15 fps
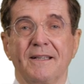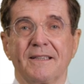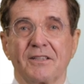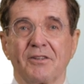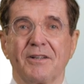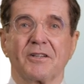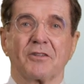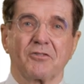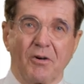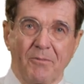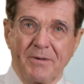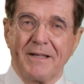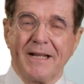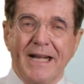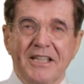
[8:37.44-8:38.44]
So, in the
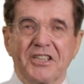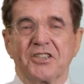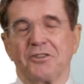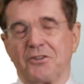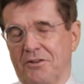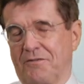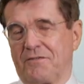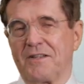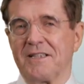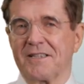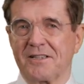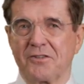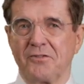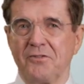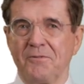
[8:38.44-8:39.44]
combination of
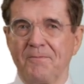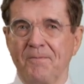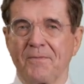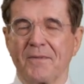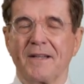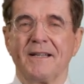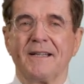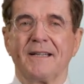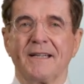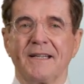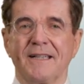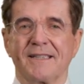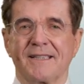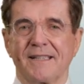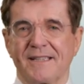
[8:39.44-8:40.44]
these two
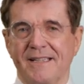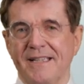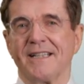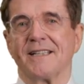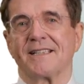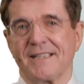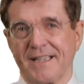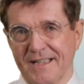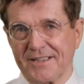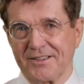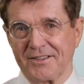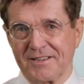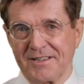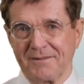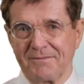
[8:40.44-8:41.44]
is the TNCS
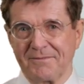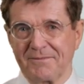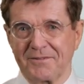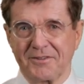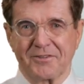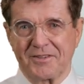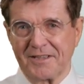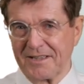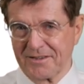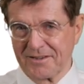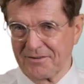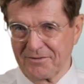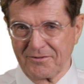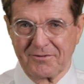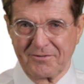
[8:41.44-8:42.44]
system. You see it
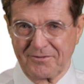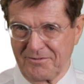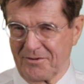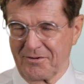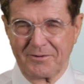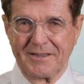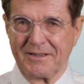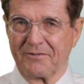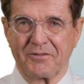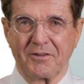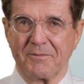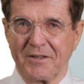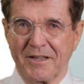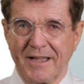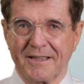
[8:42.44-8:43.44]
already
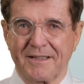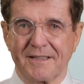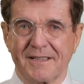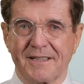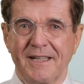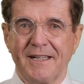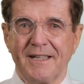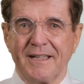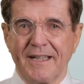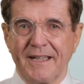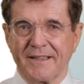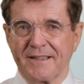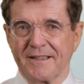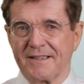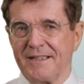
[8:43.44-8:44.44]
from the letters.
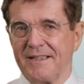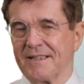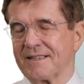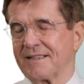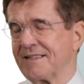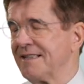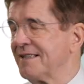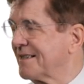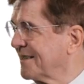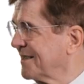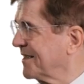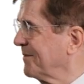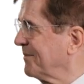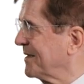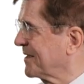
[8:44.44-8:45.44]
And the TNCS
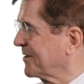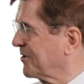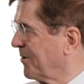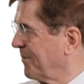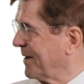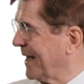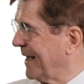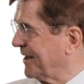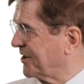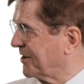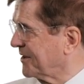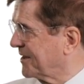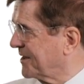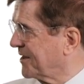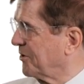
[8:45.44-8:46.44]
system is a
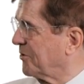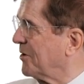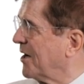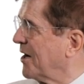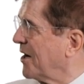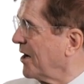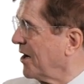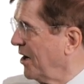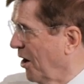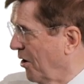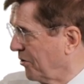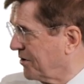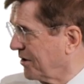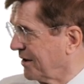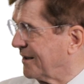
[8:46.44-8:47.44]
combination. So,
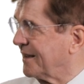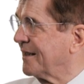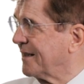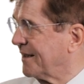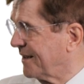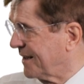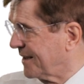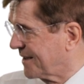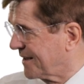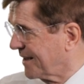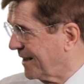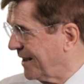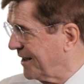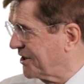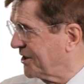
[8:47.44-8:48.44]
locally in the
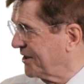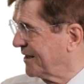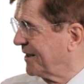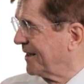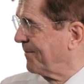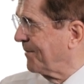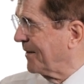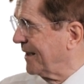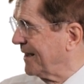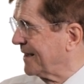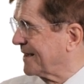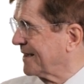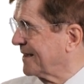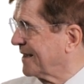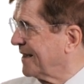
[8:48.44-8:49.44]
installation,
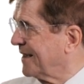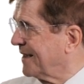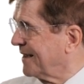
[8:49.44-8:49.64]
it's a